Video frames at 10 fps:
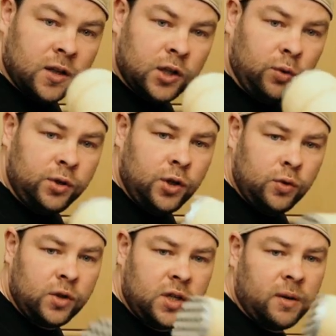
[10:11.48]
Don't
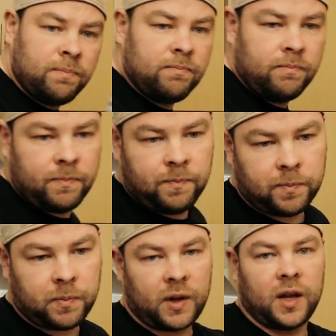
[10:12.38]
use the
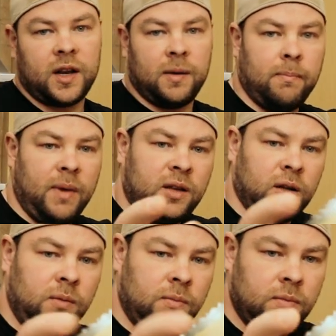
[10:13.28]
metal